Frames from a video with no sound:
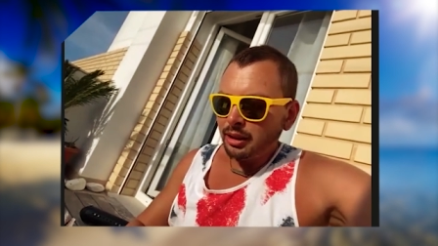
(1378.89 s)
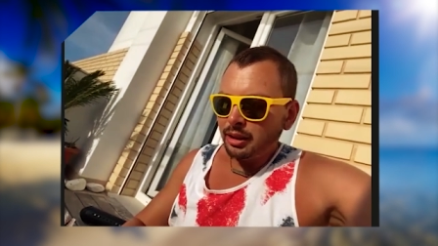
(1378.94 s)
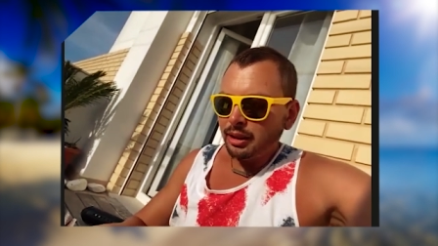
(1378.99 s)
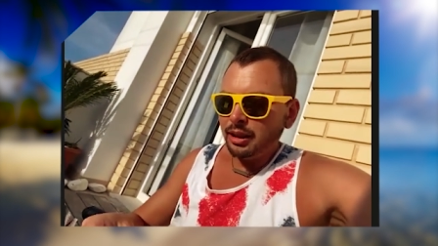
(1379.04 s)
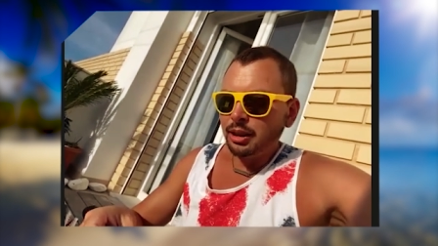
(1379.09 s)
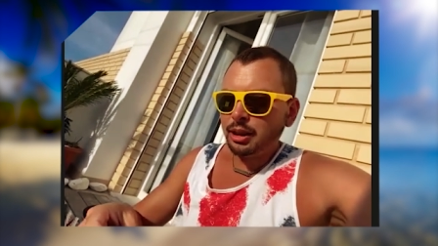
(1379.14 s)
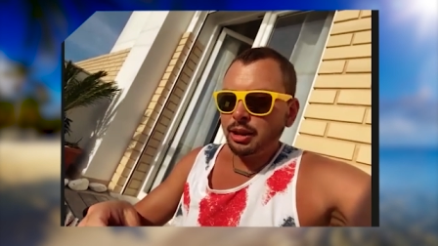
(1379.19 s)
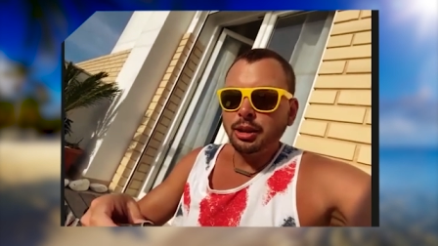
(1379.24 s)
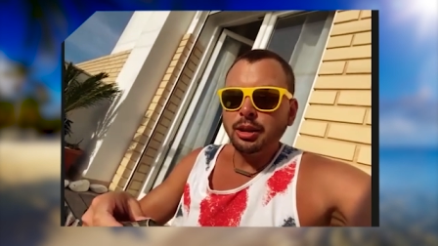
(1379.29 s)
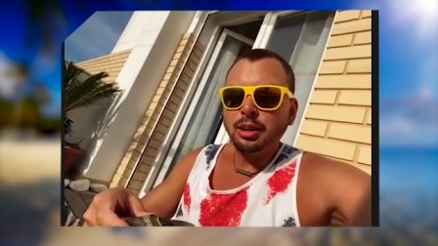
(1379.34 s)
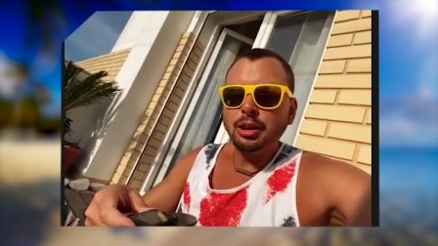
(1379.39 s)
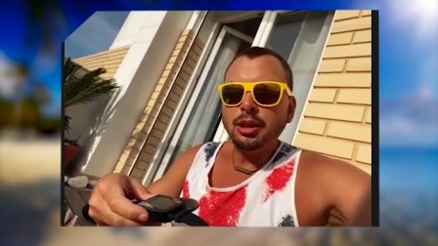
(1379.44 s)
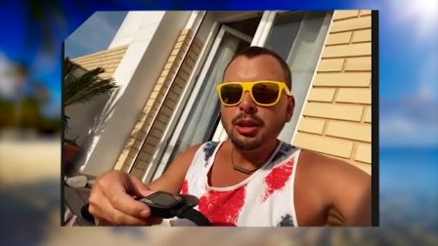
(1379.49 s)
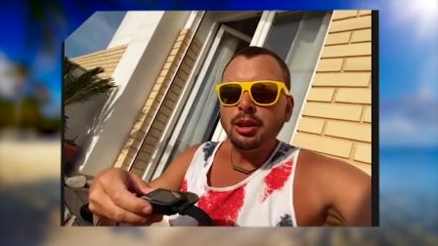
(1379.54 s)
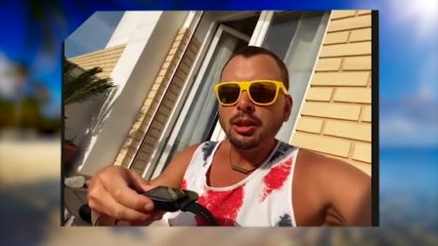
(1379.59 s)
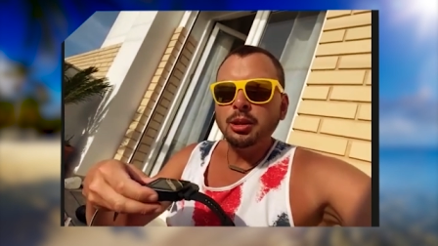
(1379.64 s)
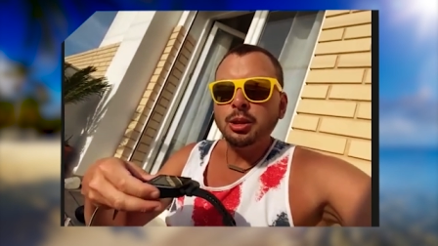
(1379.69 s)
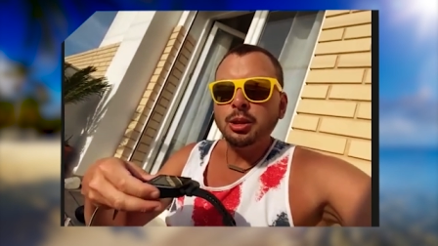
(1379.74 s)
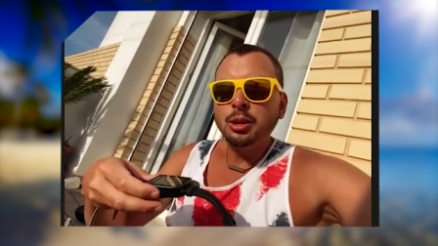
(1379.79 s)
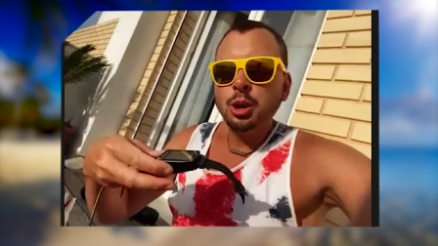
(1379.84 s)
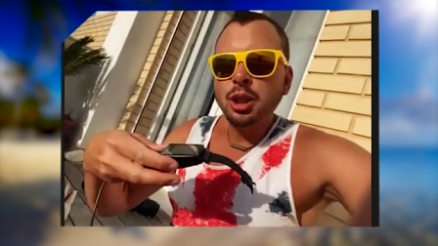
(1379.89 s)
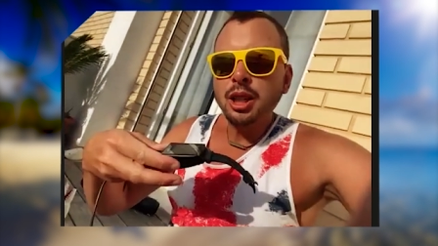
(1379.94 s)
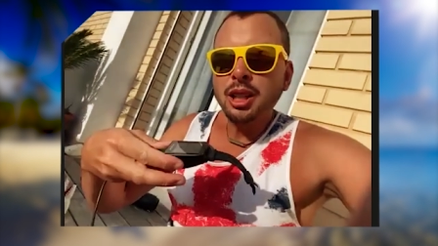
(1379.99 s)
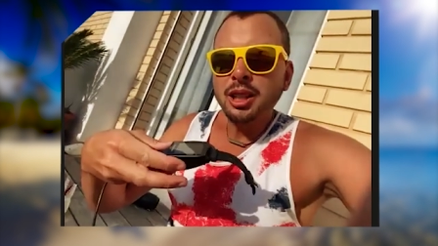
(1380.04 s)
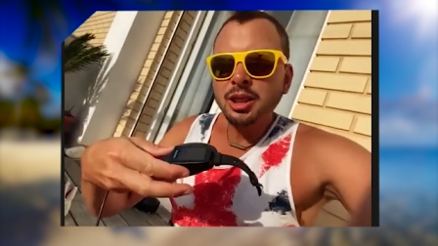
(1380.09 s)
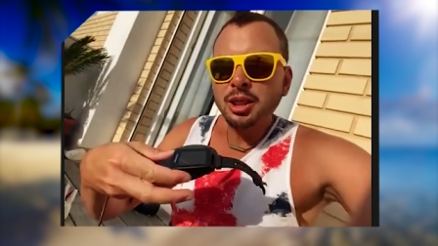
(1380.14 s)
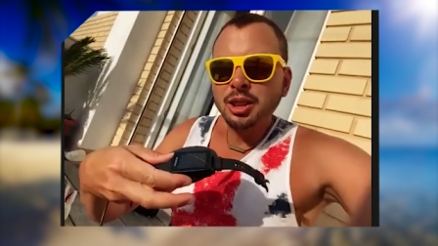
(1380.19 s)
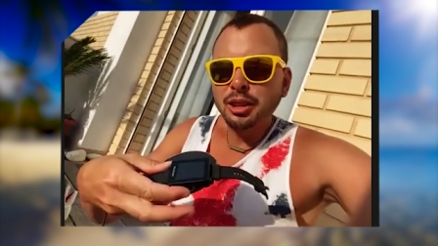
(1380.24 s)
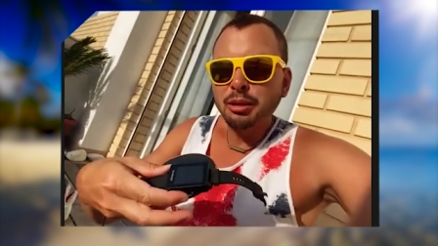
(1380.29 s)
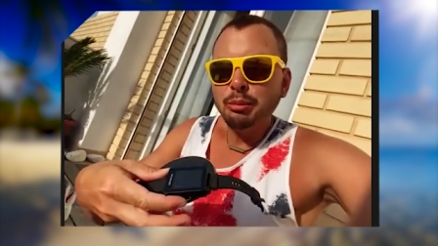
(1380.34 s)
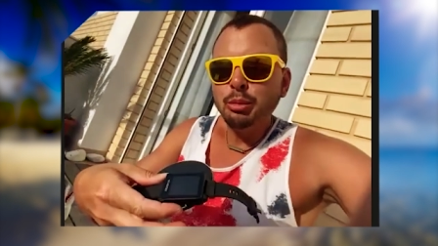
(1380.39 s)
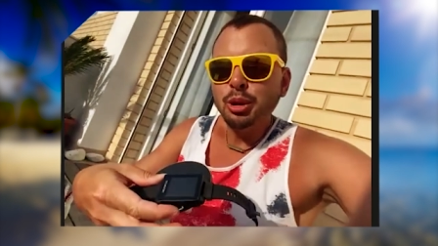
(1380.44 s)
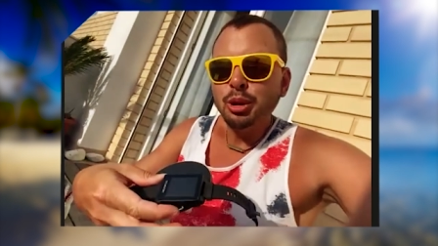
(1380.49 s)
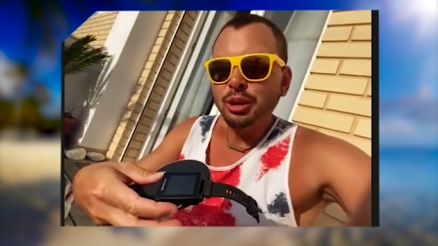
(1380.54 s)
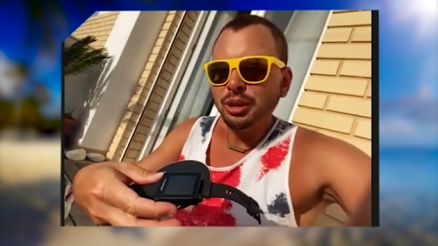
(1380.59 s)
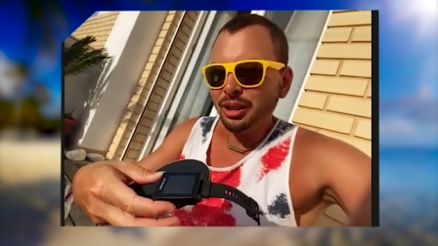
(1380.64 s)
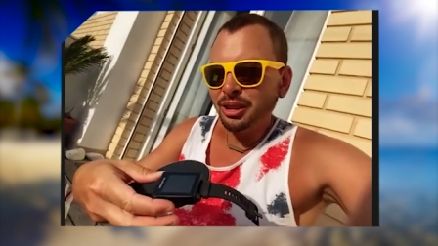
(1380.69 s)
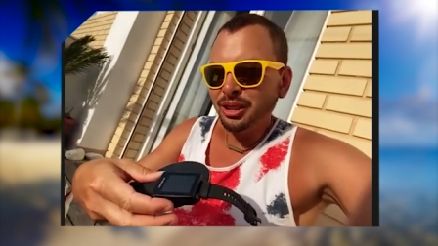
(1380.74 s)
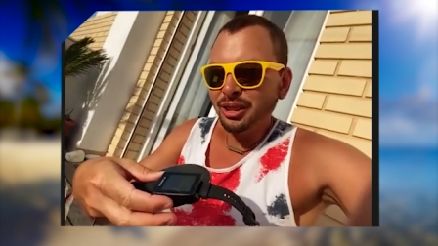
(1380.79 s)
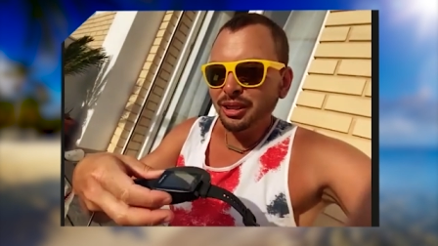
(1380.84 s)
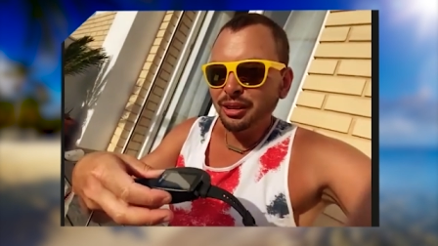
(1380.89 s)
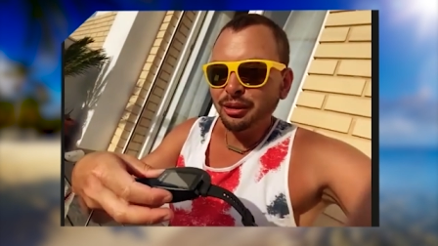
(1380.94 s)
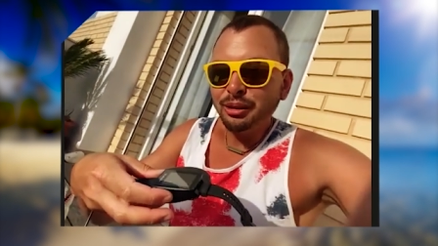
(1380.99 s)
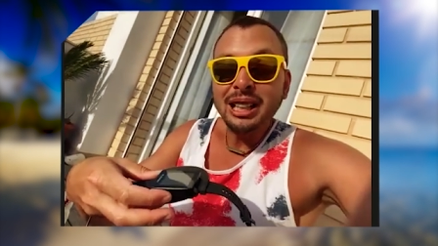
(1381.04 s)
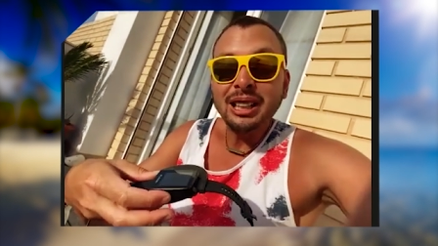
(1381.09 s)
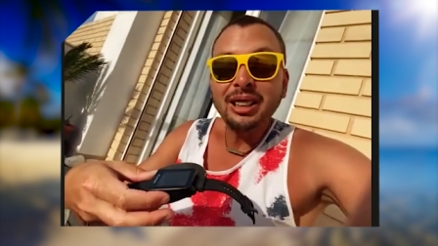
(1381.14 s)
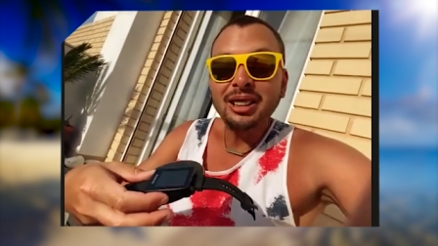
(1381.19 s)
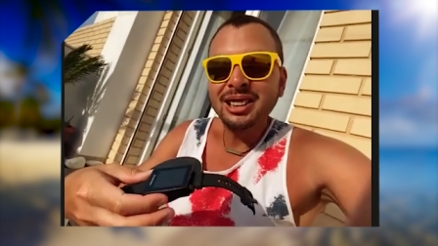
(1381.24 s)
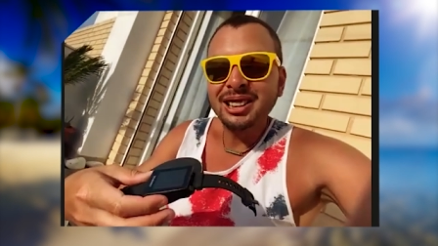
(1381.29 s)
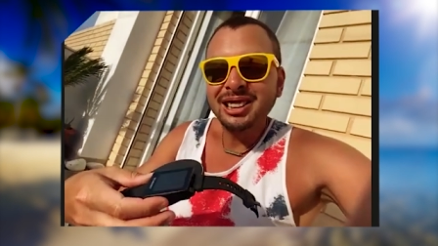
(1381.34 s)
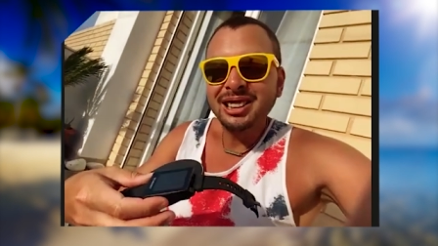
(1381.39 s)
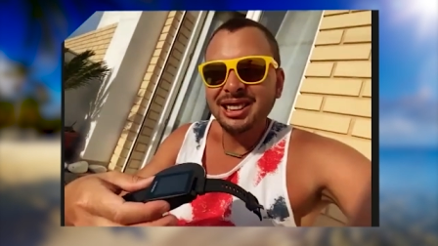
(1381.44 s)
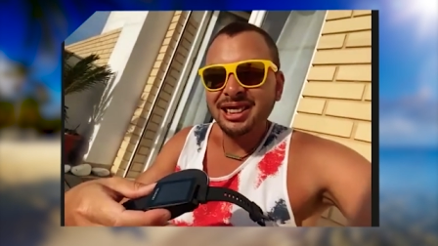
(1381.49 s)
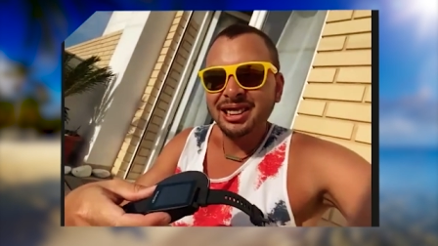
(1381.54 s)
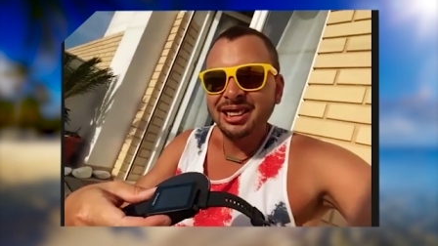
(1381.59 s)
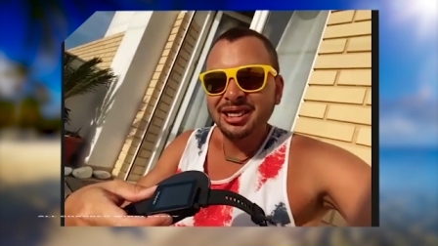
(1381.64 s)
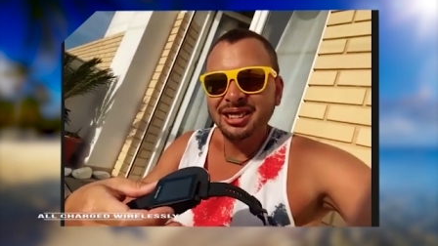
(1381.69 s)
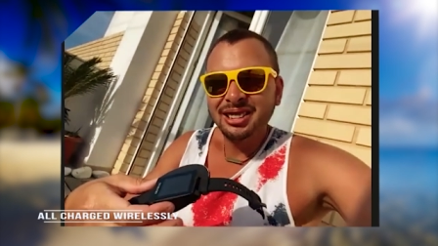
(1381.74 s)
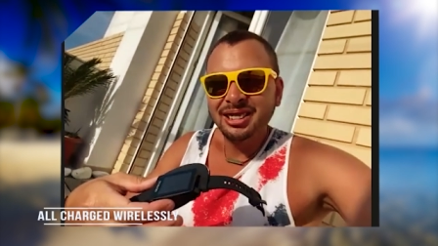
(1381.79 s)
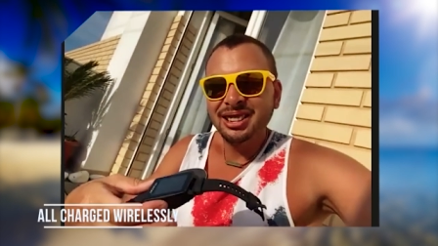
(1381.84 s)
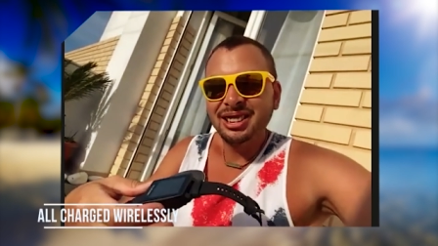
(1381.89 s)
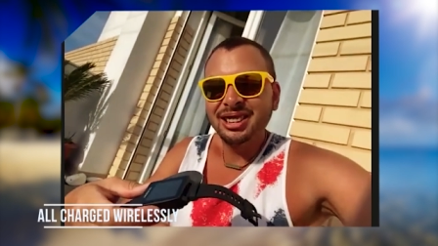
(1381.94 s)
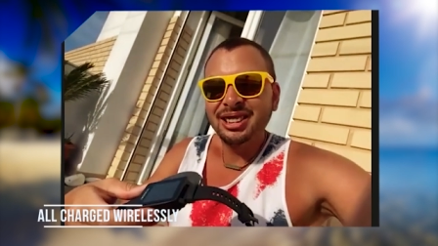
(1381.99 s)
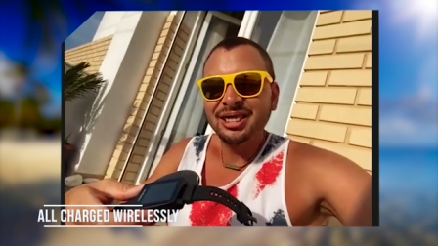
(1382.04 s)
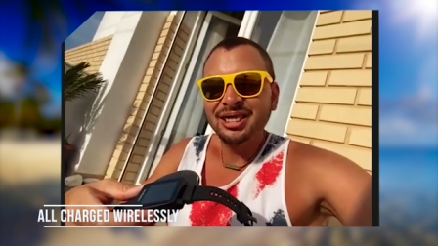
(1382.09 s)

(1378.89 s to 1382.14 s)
it's all charged wirelessly. That's